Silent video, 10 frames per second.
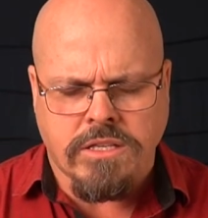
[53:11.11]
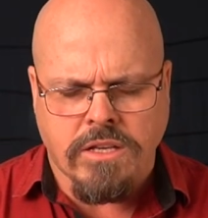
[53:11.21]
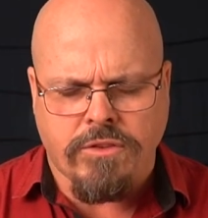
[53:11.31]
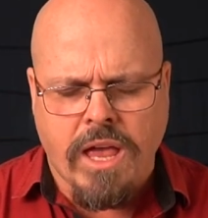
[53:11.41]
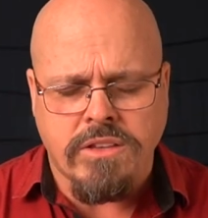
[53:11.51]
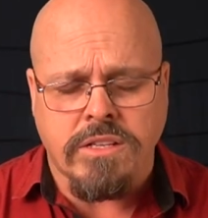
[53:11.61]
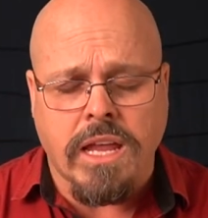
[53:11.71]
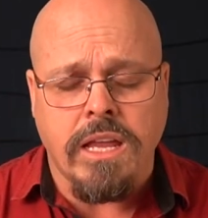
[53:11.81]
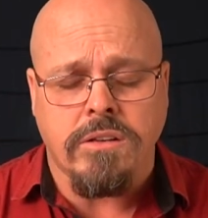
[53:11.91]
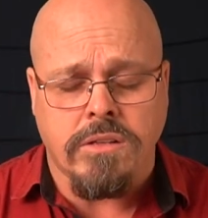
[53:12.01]
an
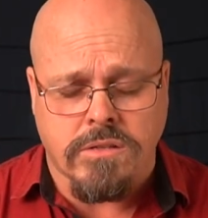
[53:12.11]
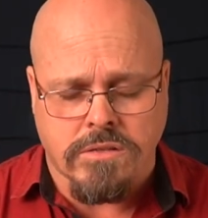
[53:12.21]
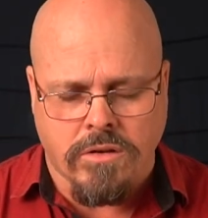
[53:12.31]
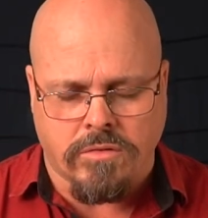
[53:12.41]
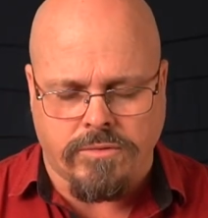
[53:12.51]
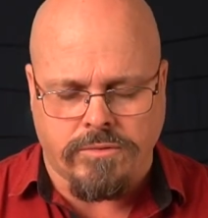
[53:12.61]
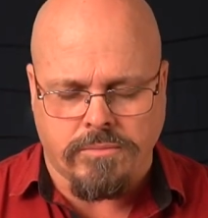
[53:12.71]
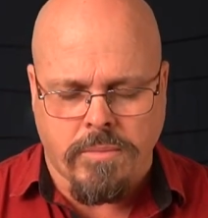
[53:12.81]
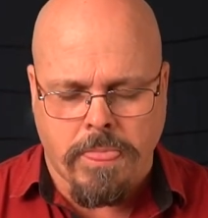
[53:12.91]
end in itself,